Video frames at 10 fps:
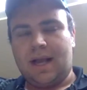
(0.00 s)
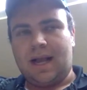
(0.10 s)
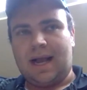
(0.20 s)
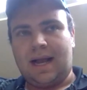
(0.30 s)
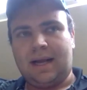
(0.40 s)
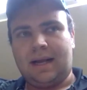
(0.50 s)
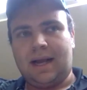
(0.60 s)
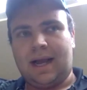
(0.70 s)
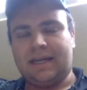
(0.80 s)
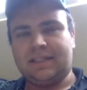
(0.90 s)

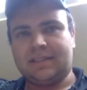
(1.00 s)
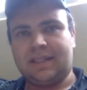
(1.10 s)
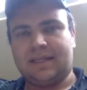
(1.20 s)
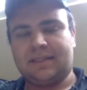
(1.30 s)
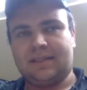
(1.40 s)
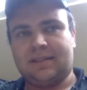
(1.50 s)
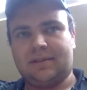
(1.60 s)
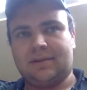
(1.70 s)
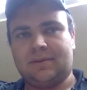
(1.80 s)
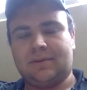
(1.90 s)
I just like
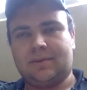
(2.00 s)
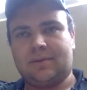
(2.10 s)
to.